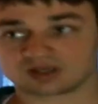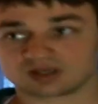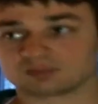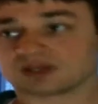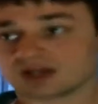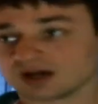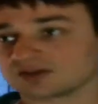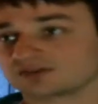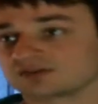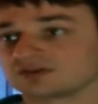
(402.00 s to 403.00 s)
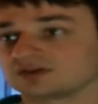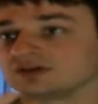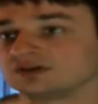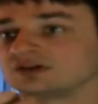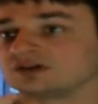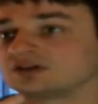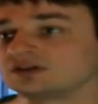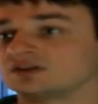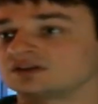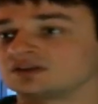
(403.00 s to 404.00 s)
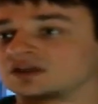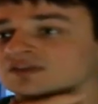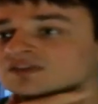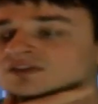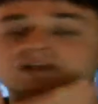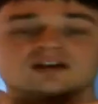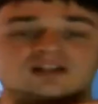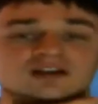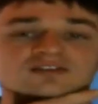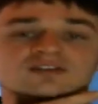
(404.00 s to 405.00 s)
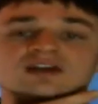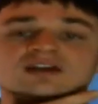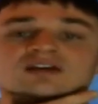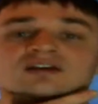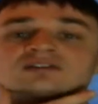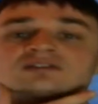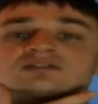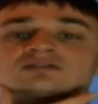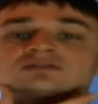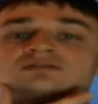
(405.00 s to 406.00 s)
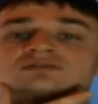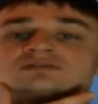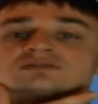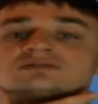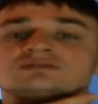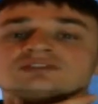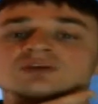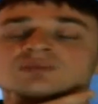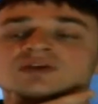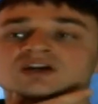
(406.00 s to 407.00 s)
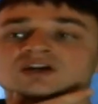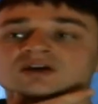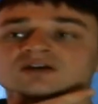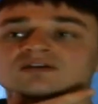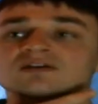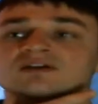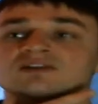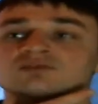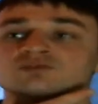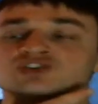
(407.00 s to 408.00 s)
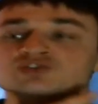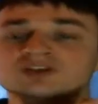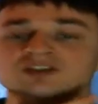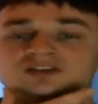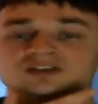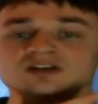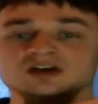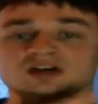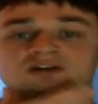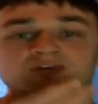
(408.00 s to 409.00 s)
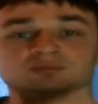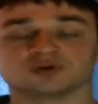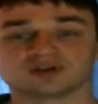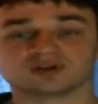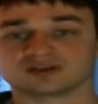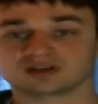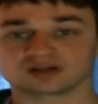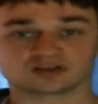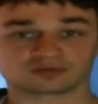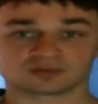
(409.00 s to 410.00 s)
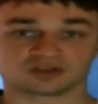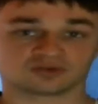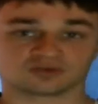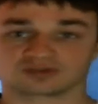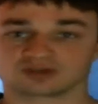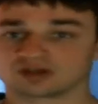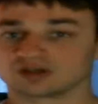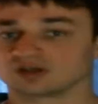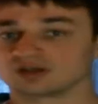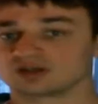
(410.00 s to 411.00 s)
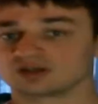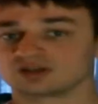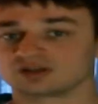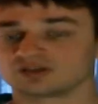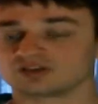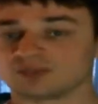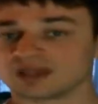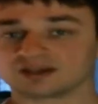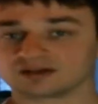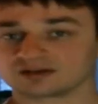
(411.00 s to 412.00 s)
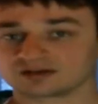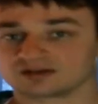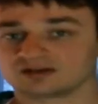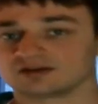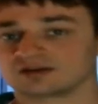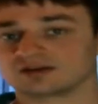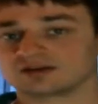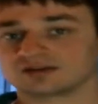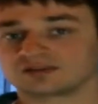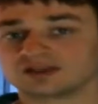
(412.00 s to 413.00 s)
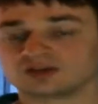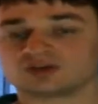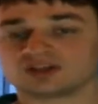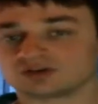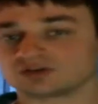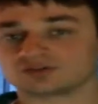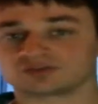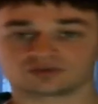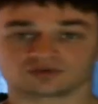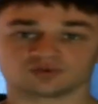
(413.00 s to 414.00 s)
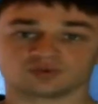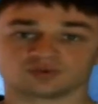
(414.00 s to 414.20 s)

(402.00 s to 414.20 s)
Because I think the larynx is up here restricting the tongue from moving. And the tongue is what we use, is the main thing we use to